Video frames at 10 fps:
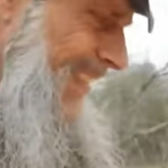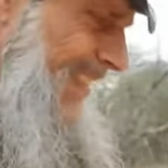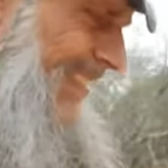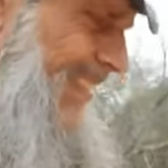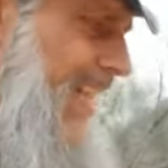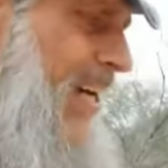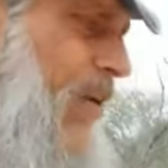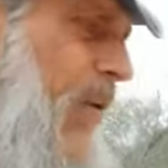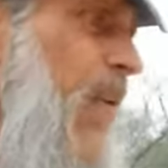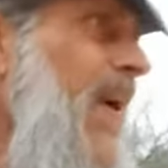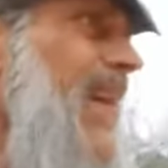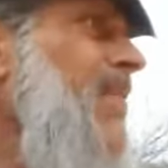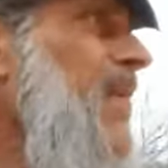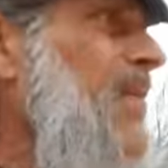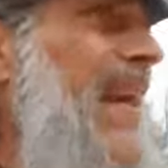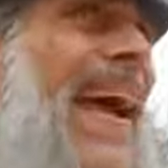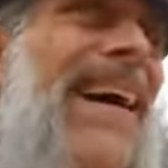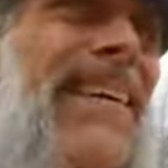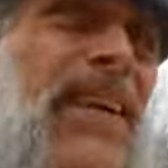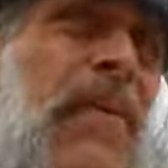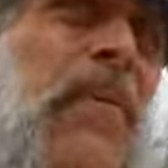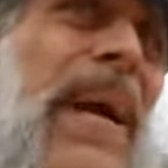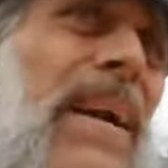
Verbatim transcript: No, we want to live in a reality where we got a